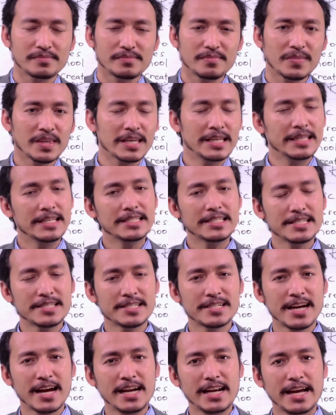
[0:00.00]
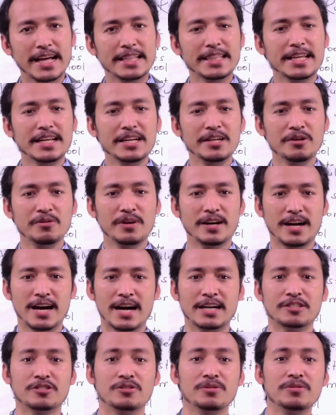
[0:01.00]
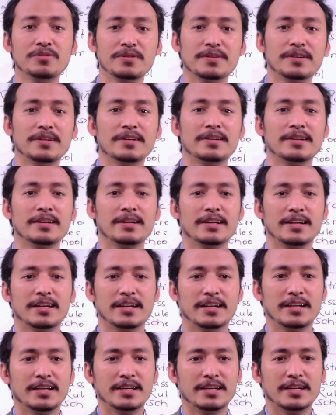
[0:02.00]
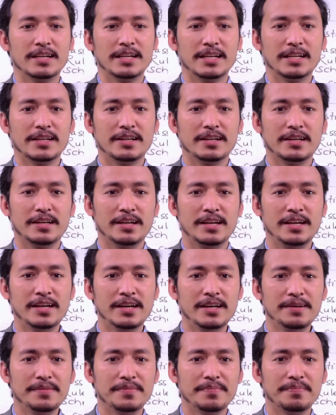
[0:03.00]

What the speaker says: in this style, and then you are asked to here